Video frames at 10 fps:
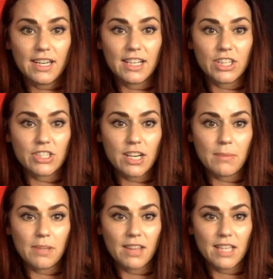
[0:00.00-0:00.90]
There's going to
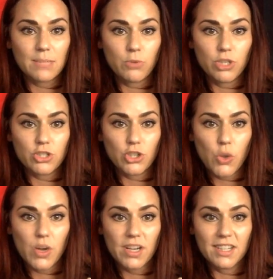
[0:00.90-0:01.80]
be less moisture
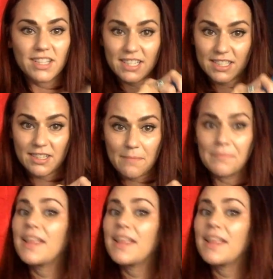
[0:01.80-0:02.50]
going into the system,